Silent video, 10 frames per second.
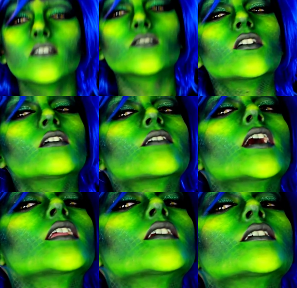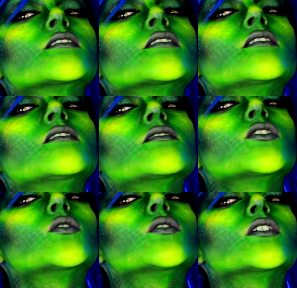So I've got a nice little
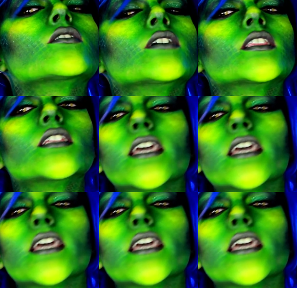torn around